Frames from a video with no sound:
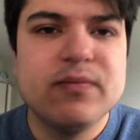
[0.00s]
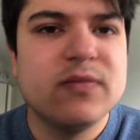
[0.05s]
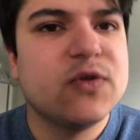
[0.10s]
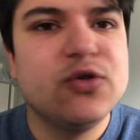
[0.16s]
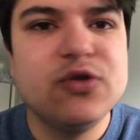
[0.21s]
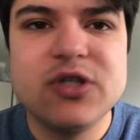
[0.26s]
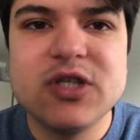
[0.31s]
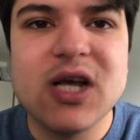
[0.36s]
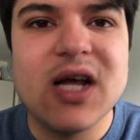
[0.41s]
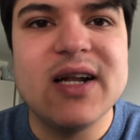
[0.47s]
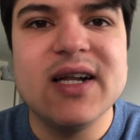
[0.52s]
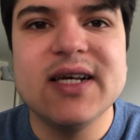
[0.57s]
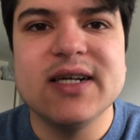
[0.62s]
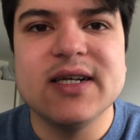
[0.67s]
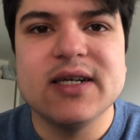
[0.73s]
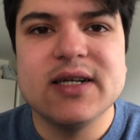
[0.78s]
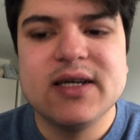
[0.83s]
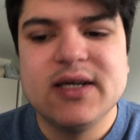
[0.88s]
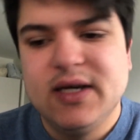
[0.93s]
to sell
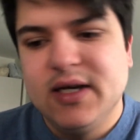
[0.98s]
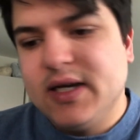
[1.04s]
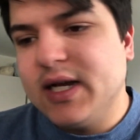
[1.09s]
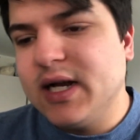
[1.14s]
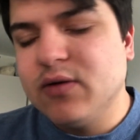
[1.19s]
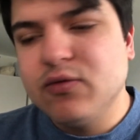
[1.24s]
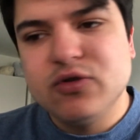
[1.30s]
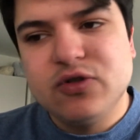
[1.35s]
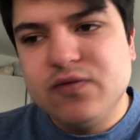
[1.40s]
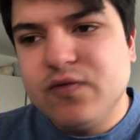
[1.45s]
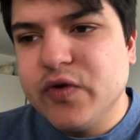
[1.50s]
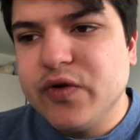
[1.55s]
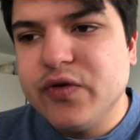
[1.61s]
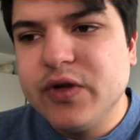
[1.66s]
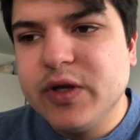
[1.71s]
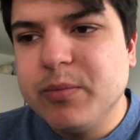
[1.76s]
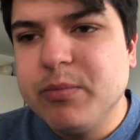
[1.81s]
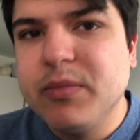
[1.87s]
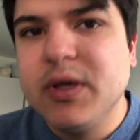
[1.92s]
in and I was
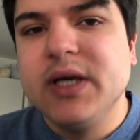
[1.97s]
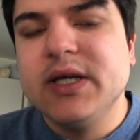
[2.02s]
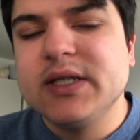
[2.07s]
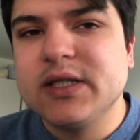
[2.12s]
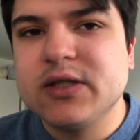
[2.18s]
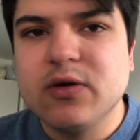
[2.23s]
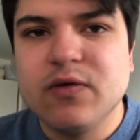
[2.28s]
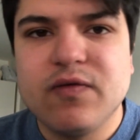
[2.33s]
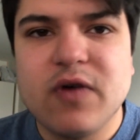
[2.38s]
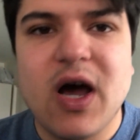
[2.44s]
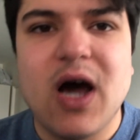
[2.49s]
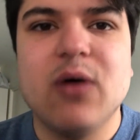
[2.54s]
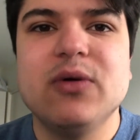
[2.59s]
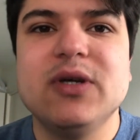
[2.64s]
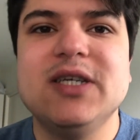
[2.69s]
really amazed of how